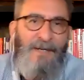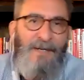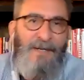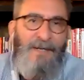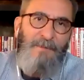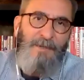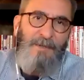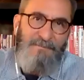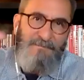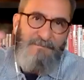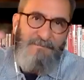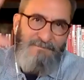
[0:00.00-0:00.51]
having
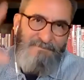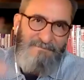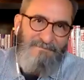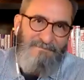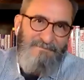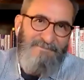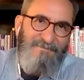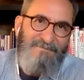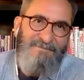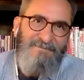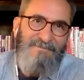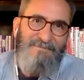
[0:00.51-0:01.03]
me.
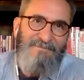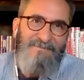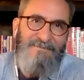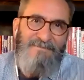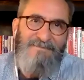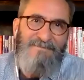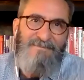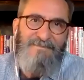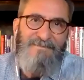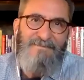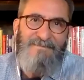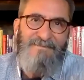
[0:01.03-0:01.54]

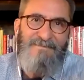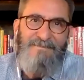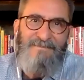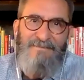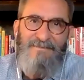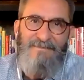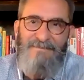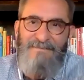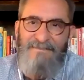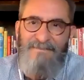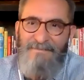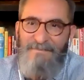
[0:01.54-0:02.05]
Thank you.
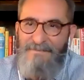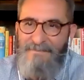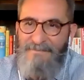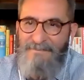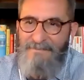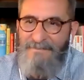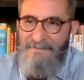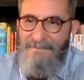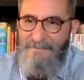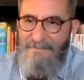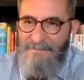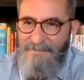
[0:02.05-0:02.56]

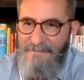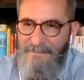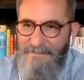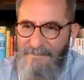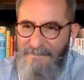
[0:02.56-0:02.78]
Thank